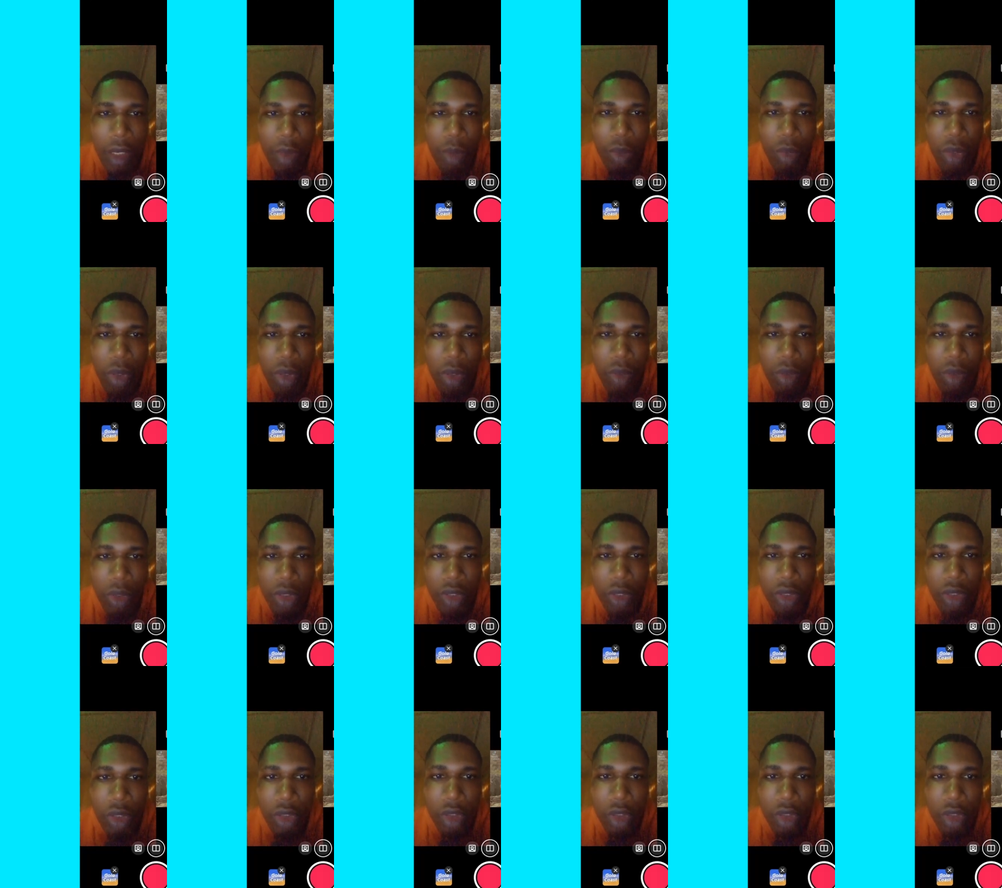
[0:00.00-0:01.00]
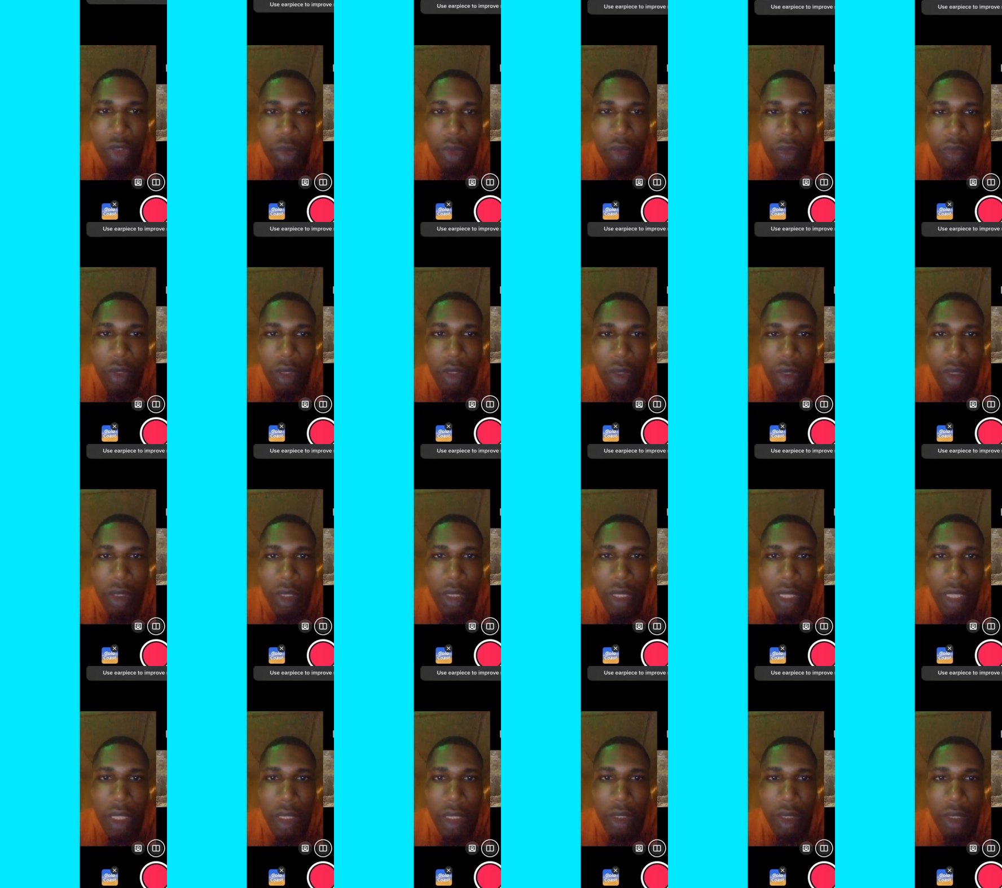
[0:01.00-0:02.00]
But once you remove the cross
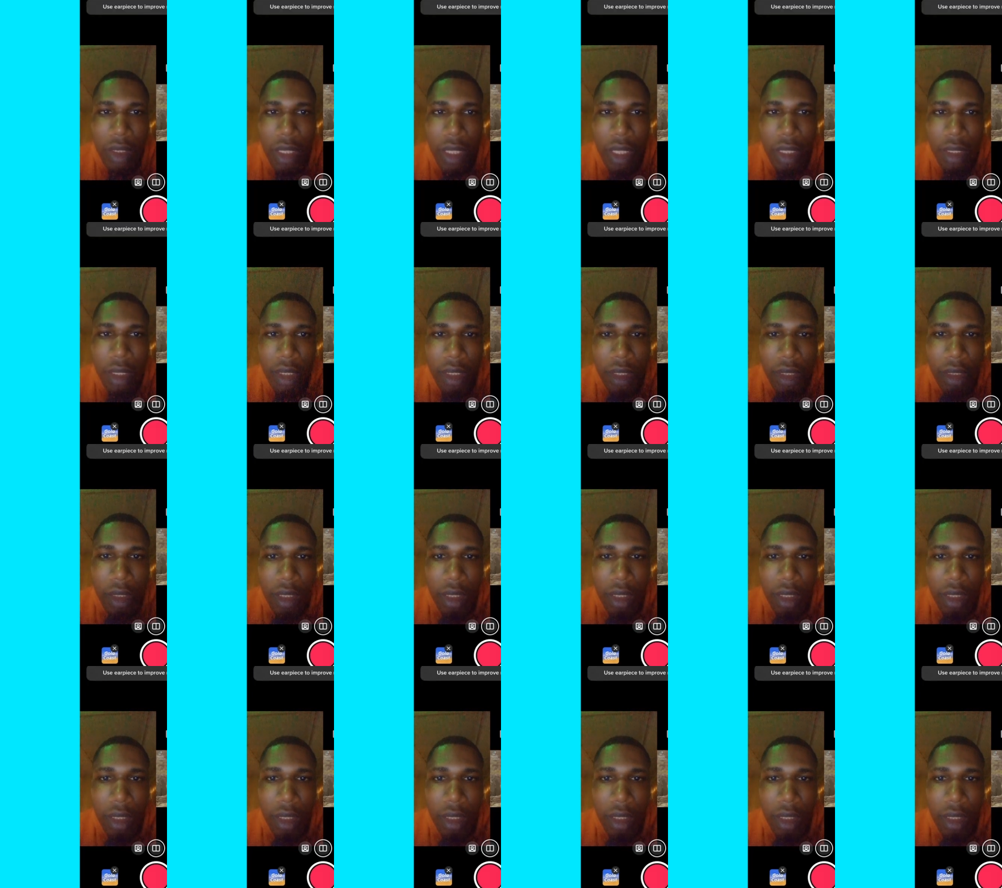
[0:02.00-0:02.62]
sign just like this,